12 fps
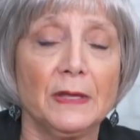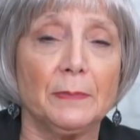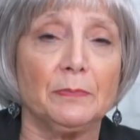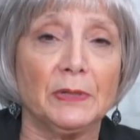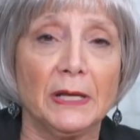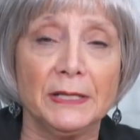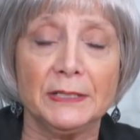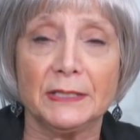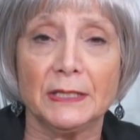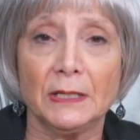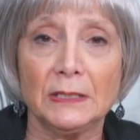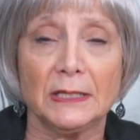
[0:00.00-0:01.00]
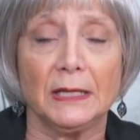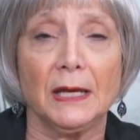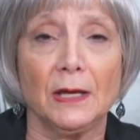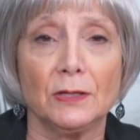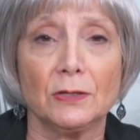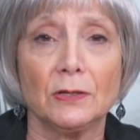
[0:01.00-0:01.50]
that blends in
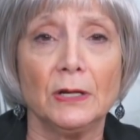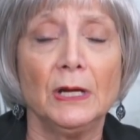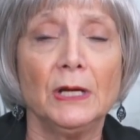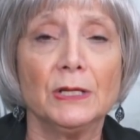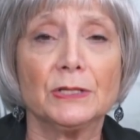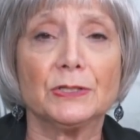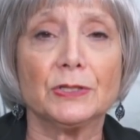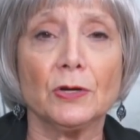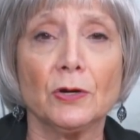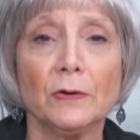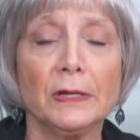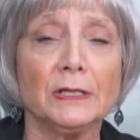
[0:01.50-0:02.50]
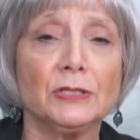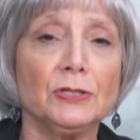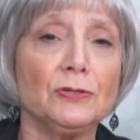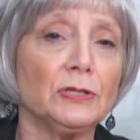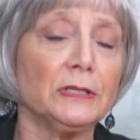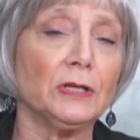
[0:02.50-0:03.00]
together. So it's
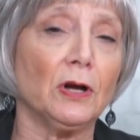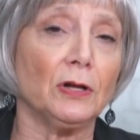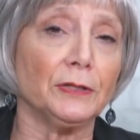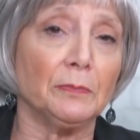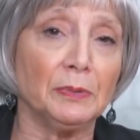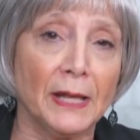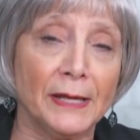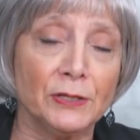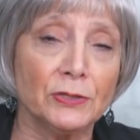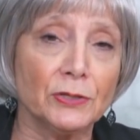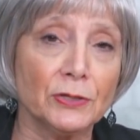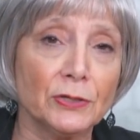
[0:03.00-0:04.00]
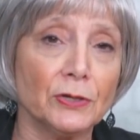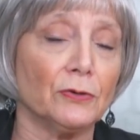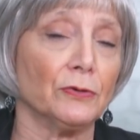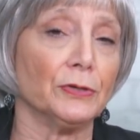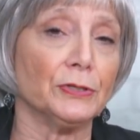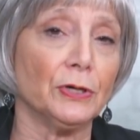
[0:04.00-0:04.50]
usually called a blender
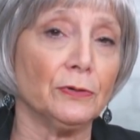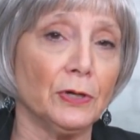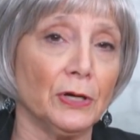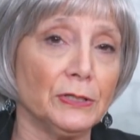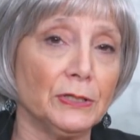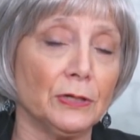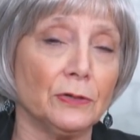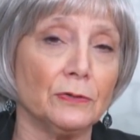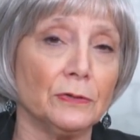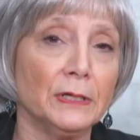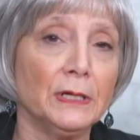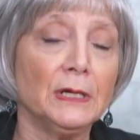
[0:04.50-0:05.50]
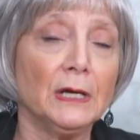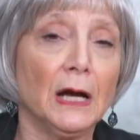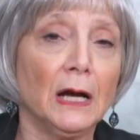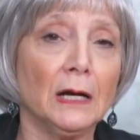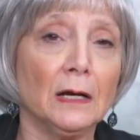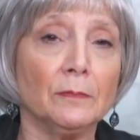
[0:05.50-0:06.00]
or tone on tone.
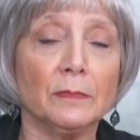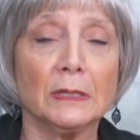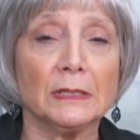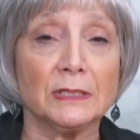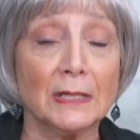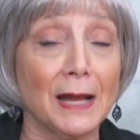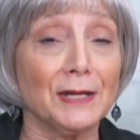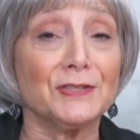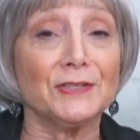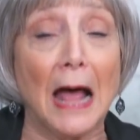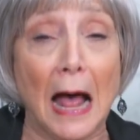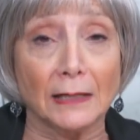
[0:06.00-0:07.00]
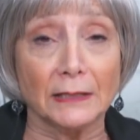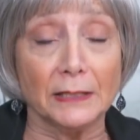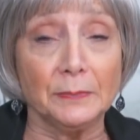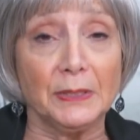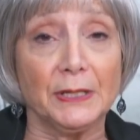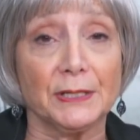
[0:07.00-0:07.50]
Um, it's not a
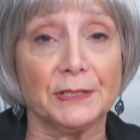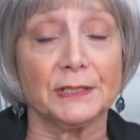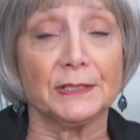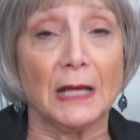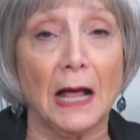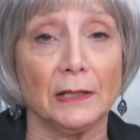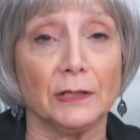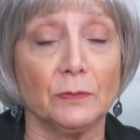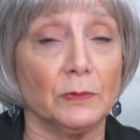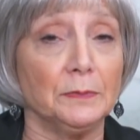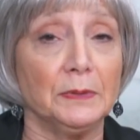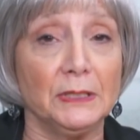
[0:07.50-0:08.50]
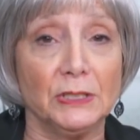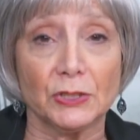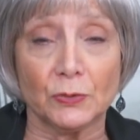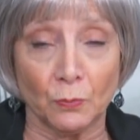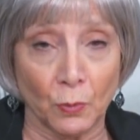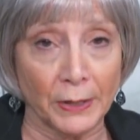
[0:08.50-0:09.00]
solid because a solid would be
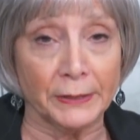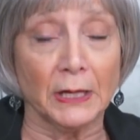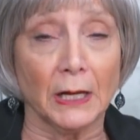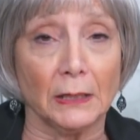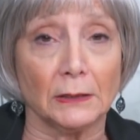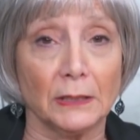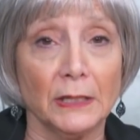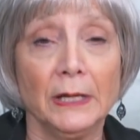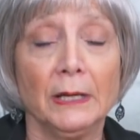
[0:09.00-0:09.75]
just one color,